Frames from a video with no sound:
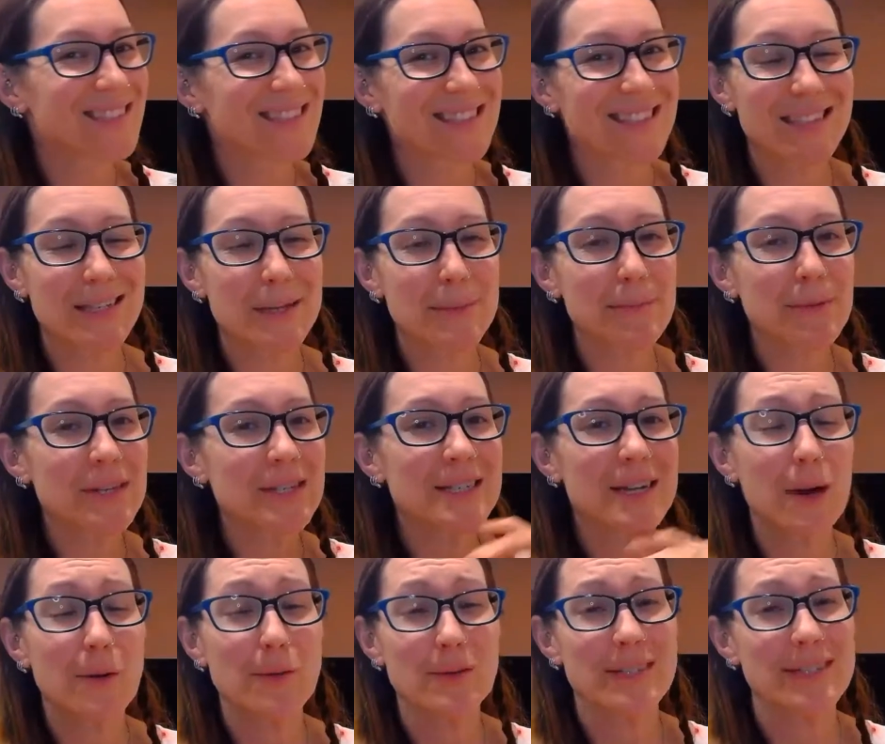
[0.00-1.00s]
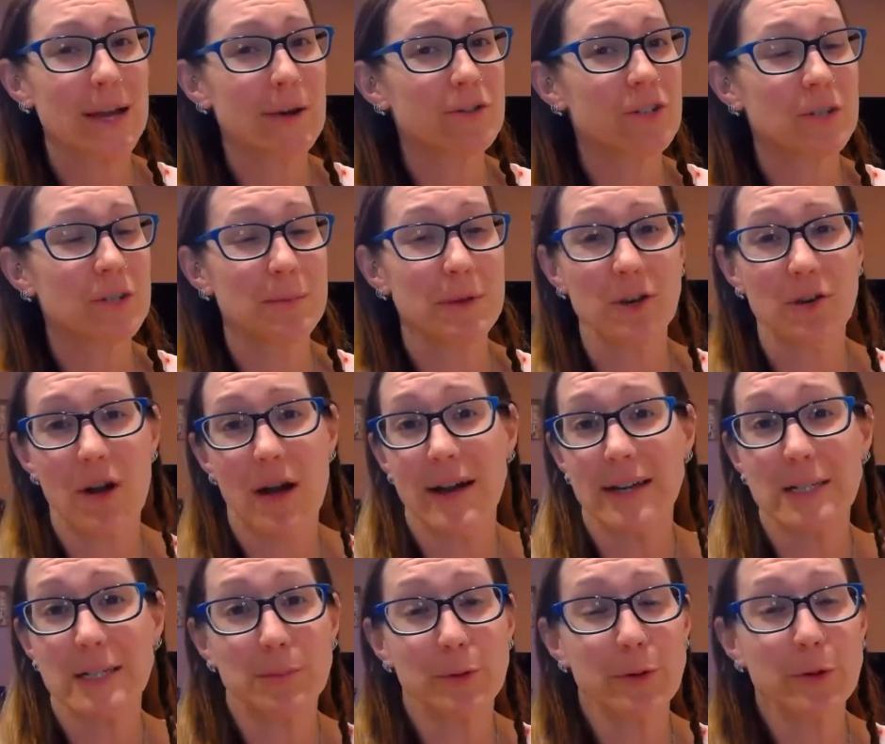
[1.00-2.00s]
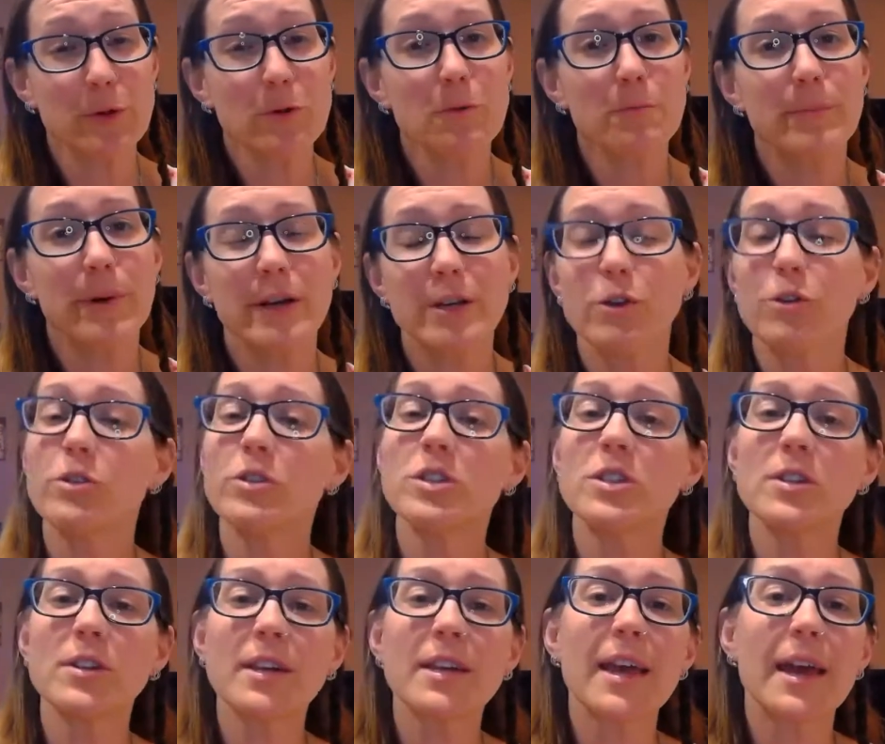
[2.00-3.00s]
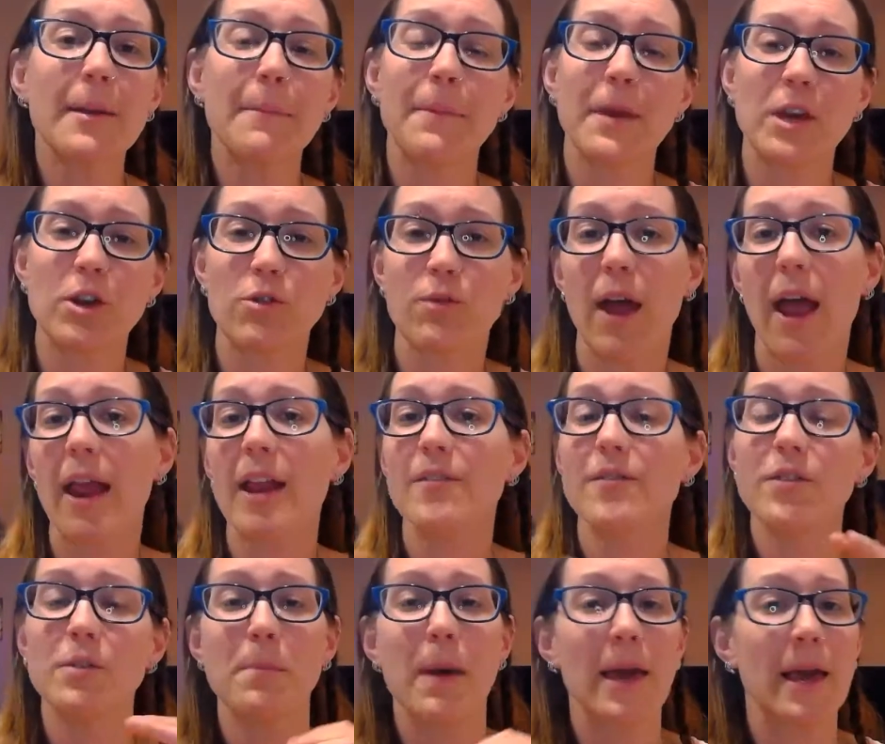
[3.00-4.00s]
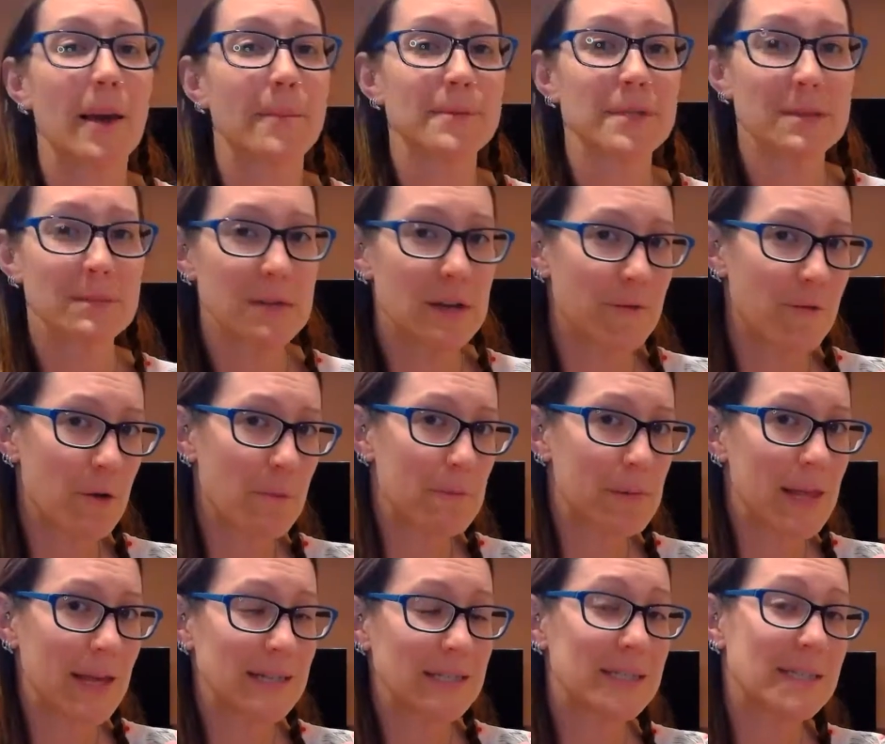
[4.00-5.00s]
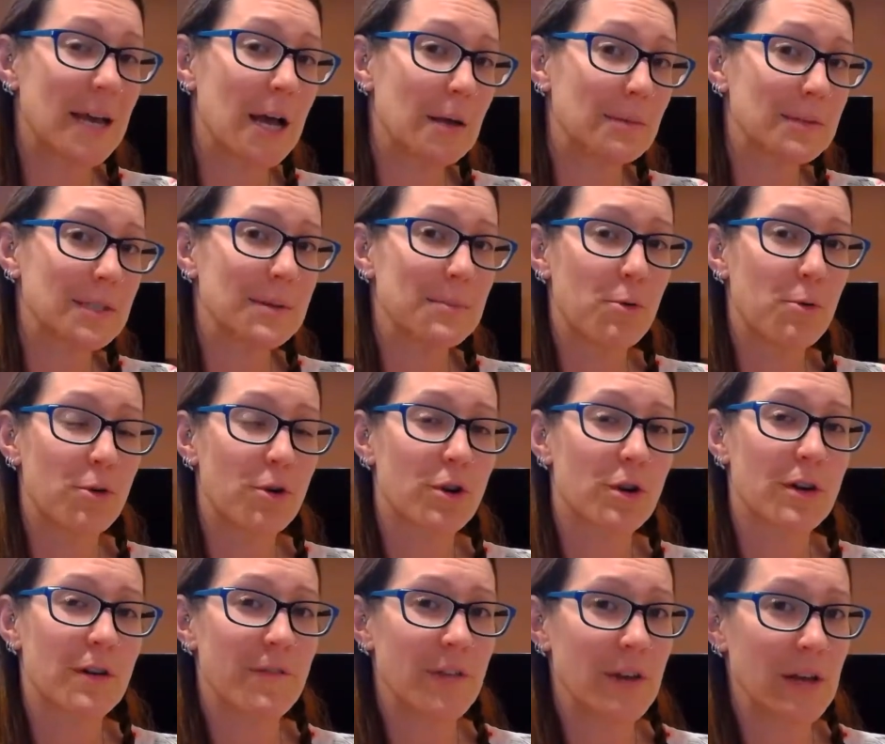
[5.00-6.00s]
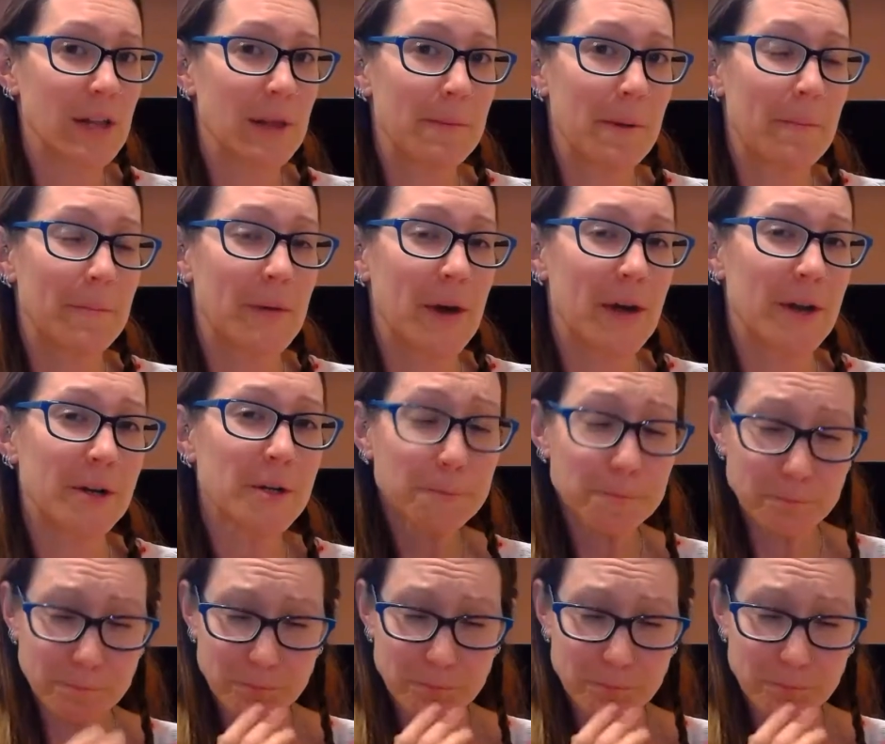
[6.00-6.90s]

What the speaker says: simplest, I would say, would just be your Ice Blue, but you could sort of get a bit creative, make up some different blends to help support her to feel a bit better.